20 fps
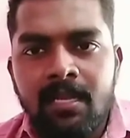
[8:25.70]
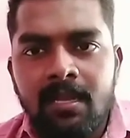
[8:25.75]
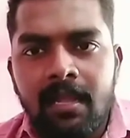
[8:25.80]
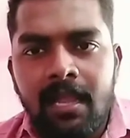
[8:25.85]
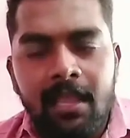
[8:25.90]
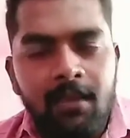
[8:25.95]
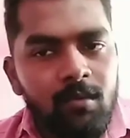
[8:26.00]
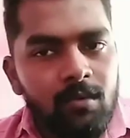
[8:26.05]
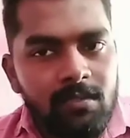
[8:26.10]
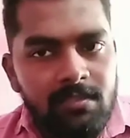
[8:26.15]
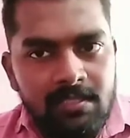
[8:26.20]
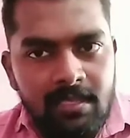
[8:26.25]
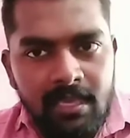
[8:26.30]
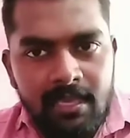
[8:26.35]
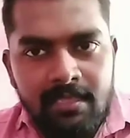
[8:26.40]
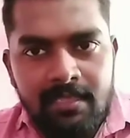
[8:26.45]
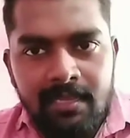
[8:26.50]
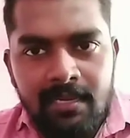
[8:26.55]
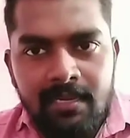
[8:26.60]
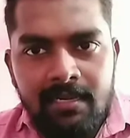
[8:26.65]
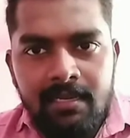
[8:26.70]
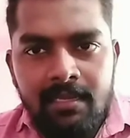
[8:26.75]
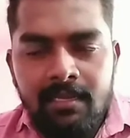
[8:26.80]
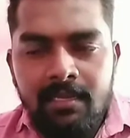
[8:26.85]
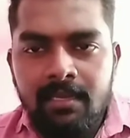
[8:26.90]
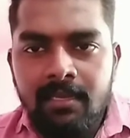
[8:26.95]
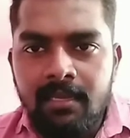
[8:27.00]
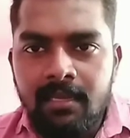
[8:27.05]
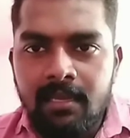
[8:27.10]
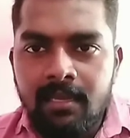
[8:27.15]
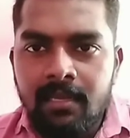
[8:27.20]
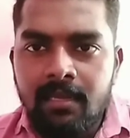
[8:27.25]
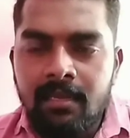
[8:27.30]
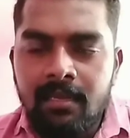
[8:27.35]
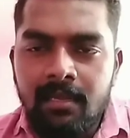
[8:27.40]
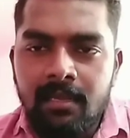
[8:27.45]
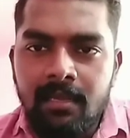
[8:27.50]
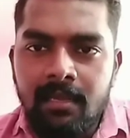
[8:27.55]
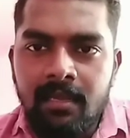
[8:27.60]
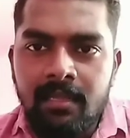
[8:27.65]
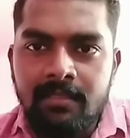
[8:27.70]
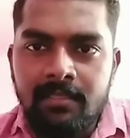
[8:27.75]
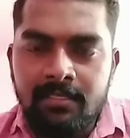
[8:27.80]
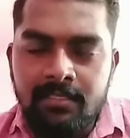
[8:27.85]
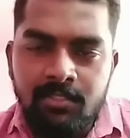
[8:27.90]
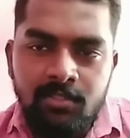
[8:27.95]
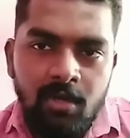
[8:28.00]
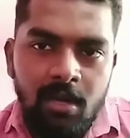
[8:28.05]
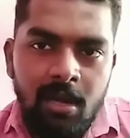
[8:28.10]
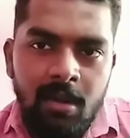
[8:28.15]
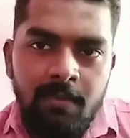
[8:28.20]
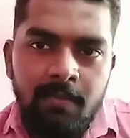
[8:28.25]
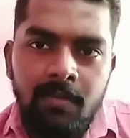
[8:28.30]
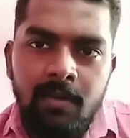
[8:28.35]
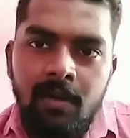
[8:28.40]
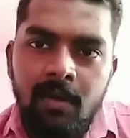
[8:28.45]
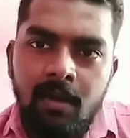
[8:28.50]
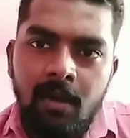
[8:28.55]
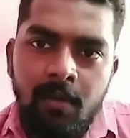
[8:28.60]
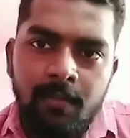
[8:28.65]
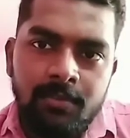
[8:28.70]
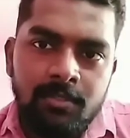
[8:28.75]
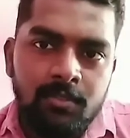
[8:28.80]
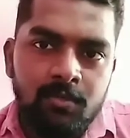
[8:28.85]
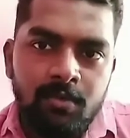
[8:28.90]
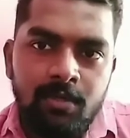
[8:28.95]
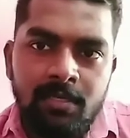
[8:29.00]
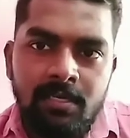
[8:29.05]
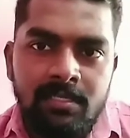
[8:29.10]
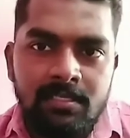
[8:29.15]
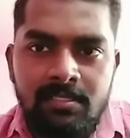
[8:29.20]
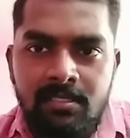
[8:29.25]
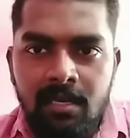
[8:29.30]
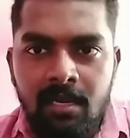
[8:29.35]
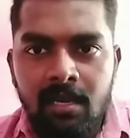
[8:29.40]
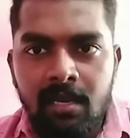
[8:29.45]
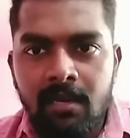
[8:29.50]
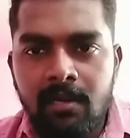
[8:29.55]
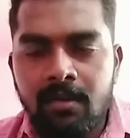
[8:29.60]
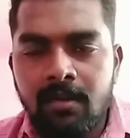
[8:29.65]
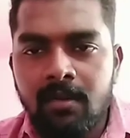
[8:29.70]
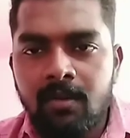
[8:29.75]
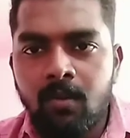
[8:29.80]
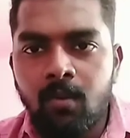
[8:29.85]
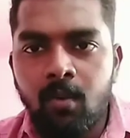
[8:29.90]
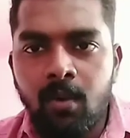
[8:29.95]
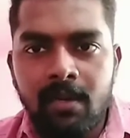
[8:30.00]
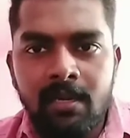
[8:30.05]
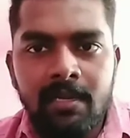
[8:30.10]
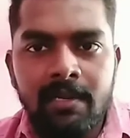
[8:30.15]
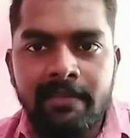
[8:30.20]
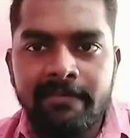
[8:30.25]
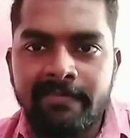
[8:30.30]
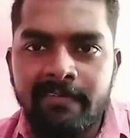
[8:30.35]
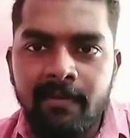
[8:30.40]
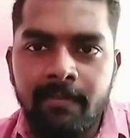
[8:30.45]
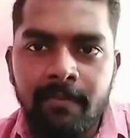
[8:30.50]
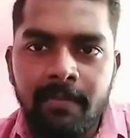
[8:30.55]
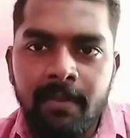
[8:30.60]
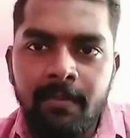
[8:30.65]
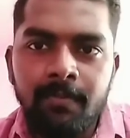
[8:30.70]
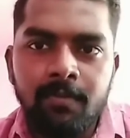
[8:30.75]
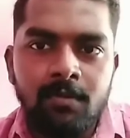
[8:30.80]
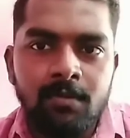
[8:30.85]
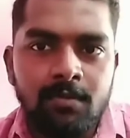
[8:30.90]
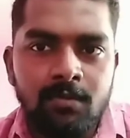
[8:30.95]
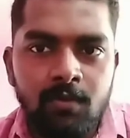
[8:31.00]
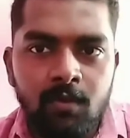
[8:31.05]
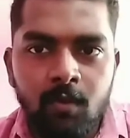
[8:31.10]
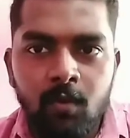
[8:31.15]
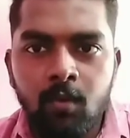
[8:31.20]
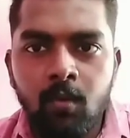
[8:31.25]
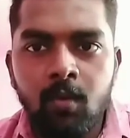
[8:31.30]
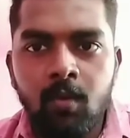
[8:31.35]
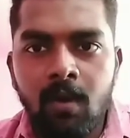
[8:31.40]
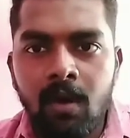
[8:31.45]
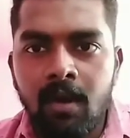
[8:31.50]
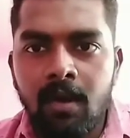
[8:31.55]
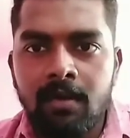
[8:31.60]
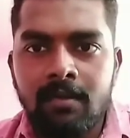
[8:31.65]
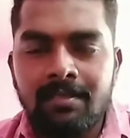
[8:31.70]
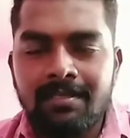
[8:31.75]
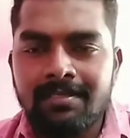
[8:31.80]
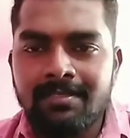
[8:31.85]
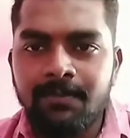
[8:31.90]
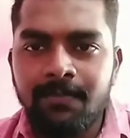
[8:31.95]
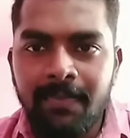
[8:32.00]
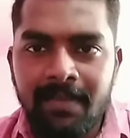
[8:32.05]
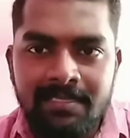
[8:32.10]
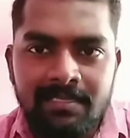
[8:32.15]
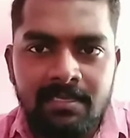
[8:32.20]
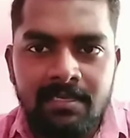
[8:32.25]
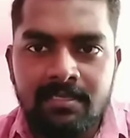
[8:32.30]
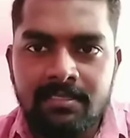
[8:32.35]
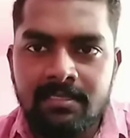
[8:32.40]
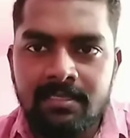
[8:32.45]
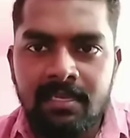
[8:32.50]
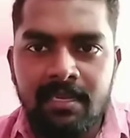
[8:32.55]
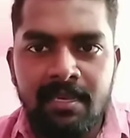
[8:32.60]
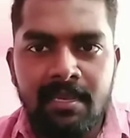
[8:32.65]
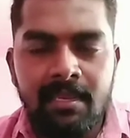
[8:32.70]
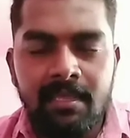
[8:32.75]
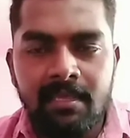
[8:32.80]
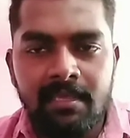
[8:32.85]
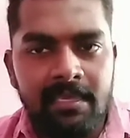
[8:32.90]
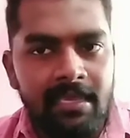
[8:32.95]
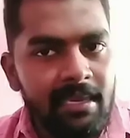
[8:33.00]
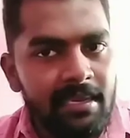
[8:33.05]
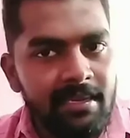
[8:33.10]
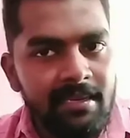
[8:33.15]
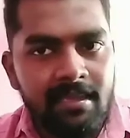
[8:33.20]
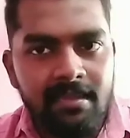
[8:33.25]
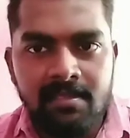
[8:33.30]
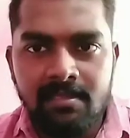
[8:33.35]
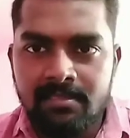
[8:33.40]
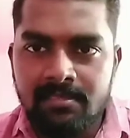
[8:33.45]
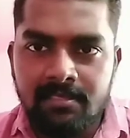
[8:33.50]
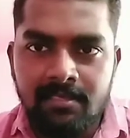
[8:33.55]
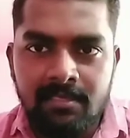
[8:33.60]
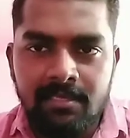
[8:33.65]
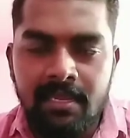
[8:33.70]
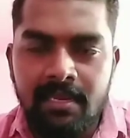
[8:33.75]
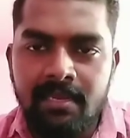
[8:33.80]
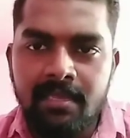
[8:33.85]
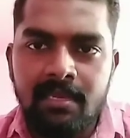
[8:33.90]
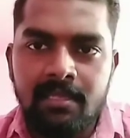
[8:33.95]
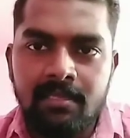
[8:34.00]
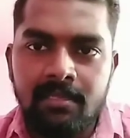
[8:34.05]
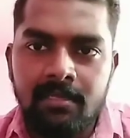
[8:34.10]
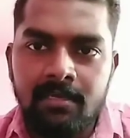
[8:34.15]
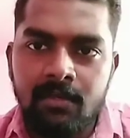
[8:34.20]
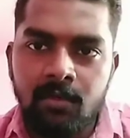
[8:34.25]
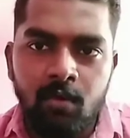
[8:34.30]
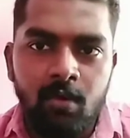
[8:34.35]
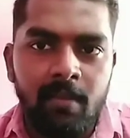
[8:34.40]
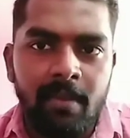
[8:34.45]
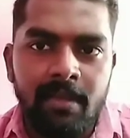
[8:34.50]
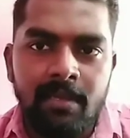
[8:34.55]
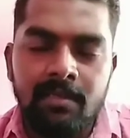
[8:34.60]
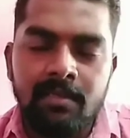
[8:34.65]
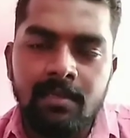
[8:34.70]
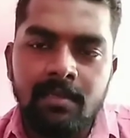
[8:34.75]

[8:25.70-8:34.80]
I would say that the job opportunities are only for people who are specialists in any other domain.